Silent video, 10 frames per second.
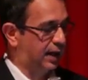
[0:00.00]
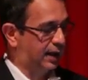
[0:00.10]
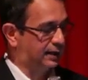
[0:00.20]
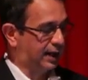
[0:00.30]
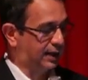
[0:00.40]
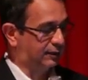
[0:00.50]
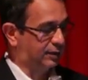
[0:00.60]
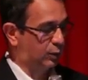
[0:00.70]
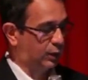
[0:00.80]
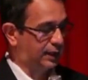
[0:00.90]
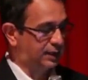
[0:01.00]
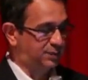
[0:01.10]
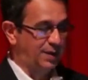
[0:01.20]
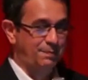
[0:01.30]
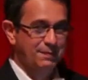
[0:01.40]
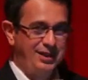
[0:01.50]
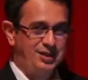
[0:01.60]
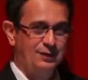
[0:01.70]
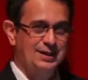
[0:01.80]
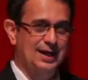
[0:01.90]
And then when it's been
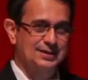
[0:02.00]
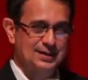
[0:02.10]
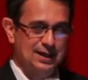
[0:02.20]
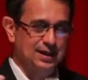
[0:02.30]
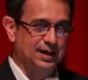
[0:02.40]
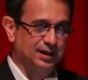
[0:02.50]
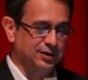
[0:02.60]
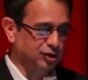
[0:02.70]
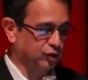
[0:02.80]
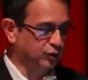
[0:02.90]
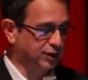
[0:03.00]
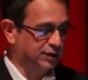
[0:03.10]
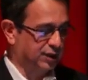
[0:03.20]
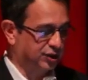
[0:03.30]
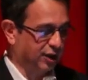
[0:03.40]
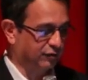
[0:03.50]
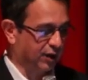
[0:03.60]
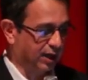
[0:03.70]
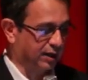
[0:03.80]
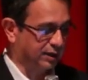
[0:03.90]
mixed with acid and other juices,
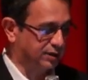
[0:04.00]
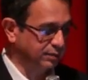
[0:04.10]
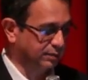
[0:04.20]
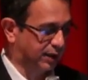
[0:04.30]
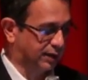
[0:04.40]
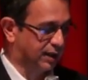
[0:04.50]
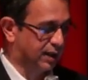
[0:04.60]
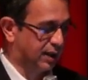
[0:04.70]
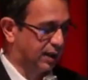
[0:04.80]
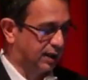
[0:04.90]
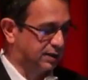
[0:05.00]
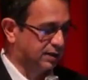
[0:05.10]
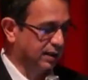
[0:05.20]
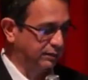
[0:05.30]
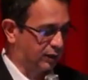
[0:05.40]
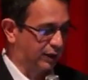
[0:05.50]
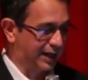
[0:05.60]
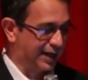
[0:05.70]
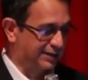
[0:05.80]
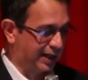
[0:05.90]
etc., and it
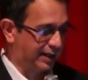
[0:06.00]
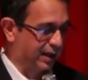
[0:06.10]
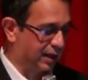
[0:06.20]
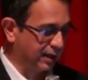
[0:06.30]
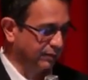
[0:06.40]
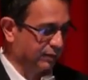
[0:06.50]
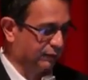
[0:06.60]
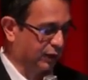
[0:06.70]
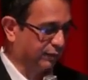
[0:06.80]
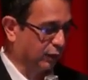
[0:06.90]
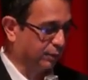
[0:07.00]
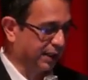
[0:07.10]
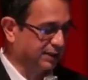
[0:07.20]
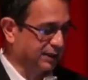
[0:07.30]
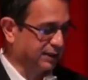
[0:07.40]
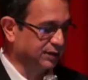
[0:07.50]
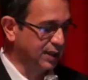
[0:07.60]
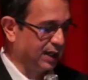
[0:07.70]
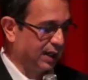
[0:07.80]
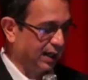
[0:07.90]
acts like one of your mixers,
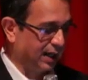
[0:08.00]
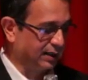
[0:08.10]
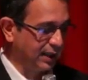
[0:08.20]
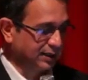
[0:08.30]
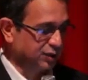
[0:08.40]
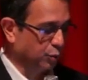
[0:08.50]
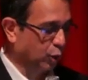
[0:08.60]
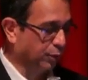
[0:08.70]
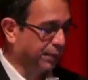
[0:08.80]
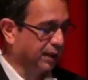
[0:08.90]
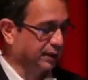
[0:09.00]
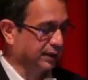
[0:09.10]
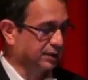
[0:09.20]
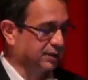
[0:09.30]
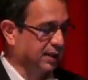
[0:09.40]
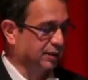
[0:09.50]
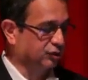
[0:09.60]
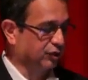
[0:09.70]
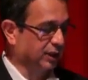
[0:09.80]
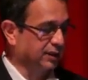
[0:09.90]
and then the smaller particles start
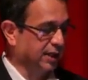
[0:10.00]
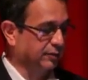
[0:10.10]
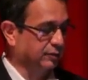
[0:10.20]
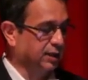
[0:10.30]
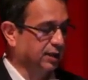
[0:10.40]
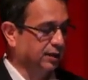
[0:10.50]
to trickle down